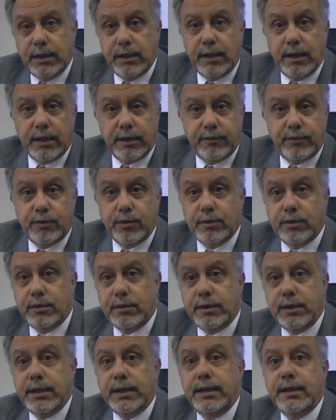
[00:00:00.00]
like
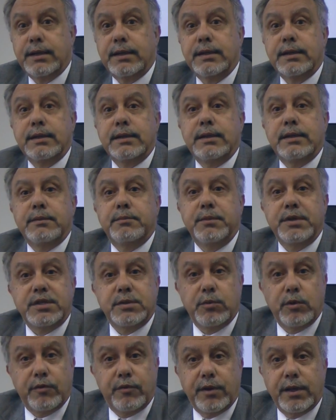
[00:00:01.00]
for
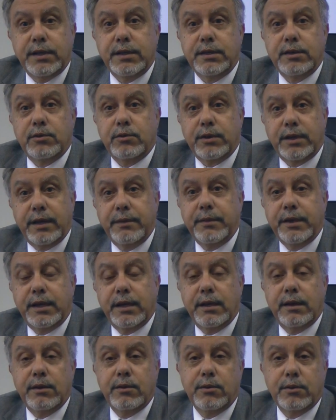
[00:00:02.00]
miscible flooding or
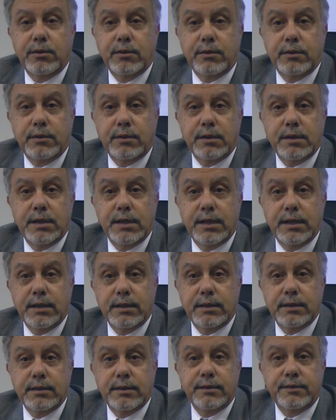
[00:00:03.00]
chemical or
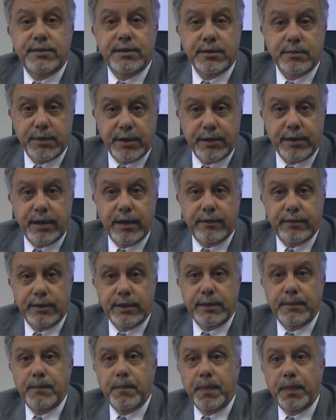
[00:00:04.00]
thermal
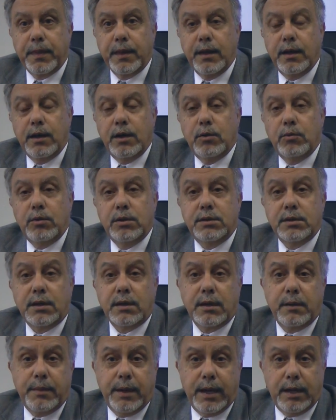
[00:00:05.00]
recovery. We'll
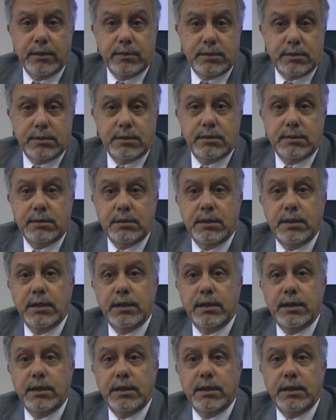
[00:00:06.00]
talk about